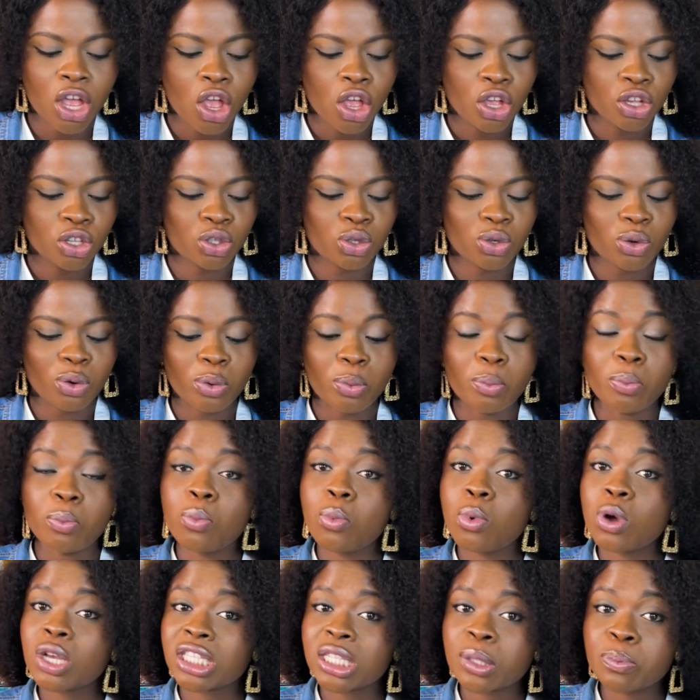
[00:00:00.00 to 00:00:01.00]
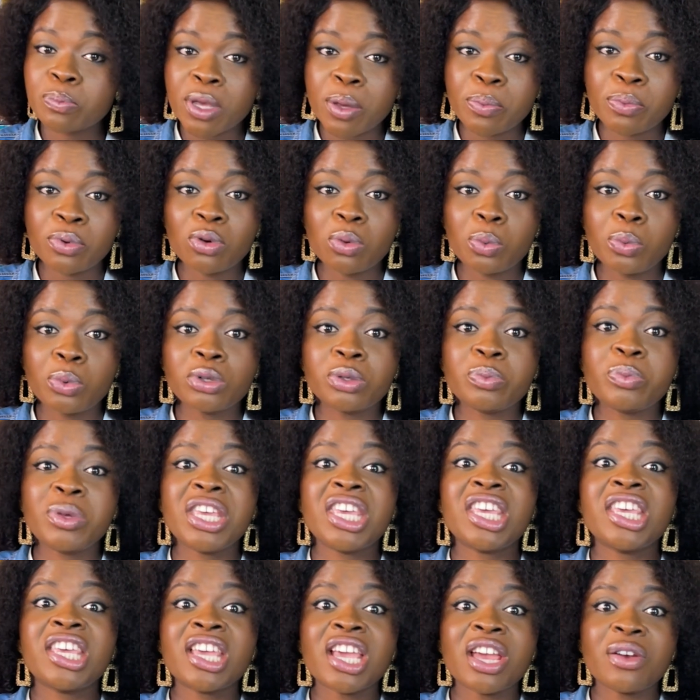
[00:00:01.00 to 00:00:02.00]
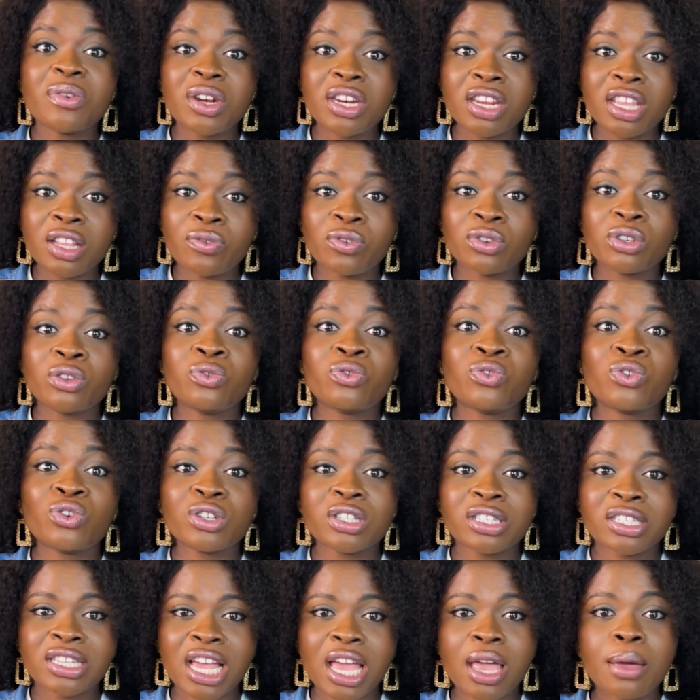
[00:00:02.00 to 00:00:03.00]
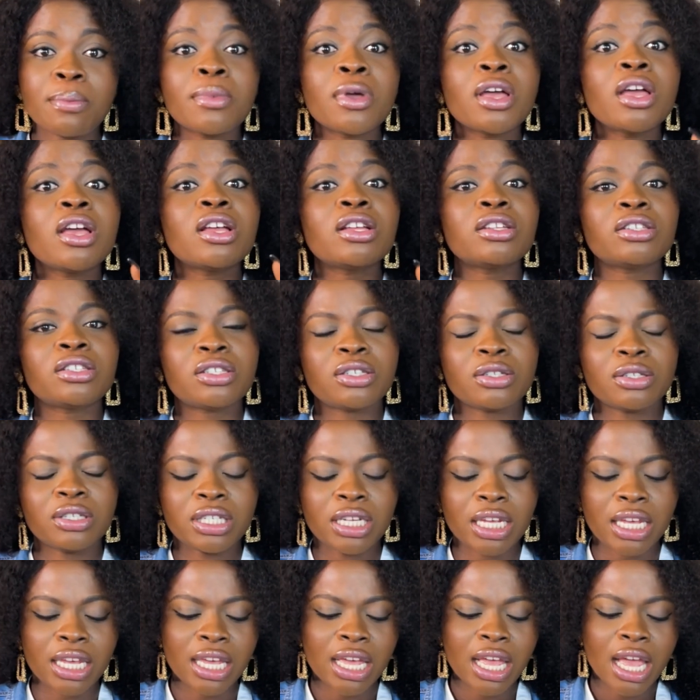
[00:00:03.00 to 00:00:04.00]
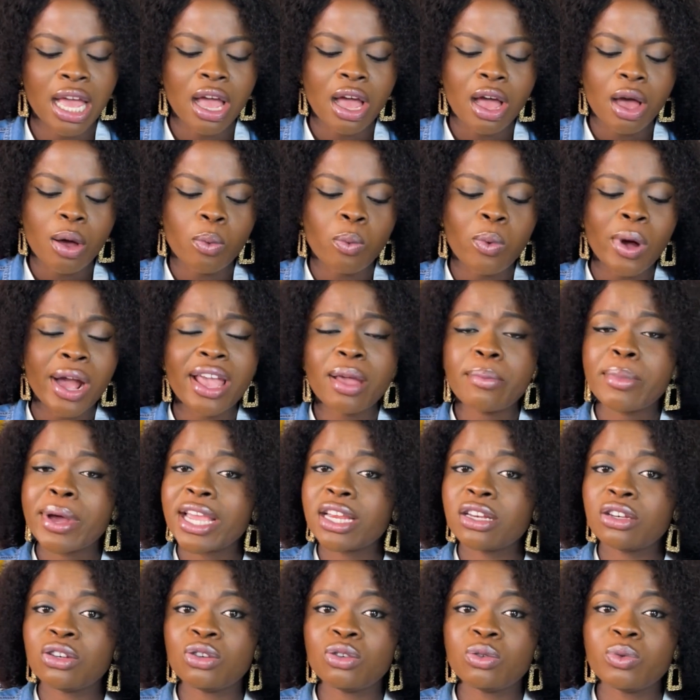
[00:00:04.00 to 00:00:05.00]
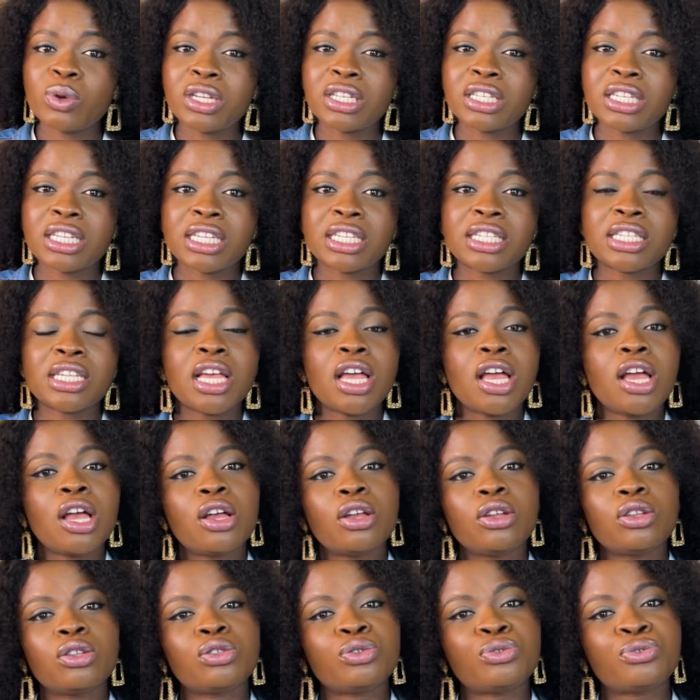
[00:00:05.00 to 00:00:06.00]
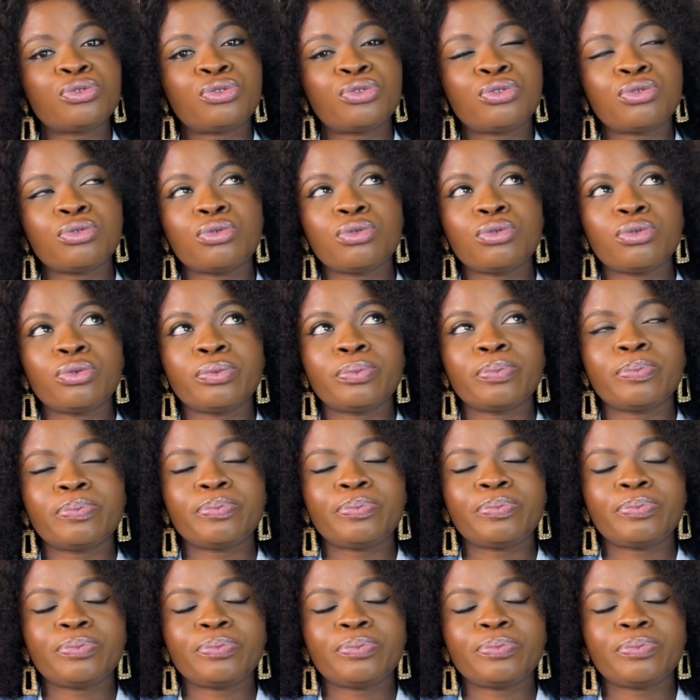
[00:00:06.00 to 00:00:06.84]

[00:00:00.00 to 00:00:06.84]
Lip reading: So most people would be hearing it for the first time today. Why am I doing this? To